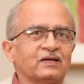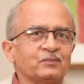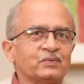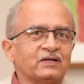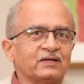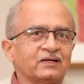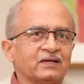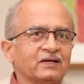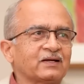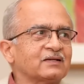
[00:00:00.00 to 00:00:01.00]
can be
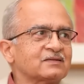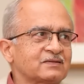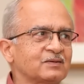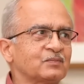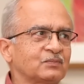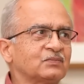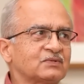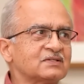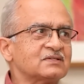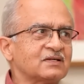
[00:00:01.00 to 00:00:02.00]
taken against him
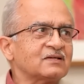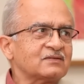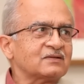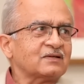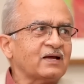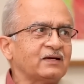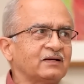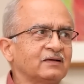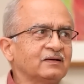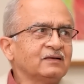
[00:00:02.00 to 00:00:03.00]
since he has
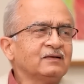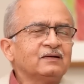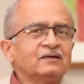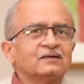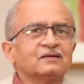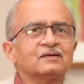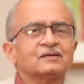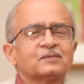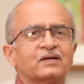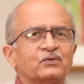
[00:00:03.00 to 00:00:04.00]
resigned.
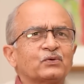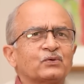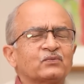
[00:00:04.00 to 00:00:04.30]
I don't know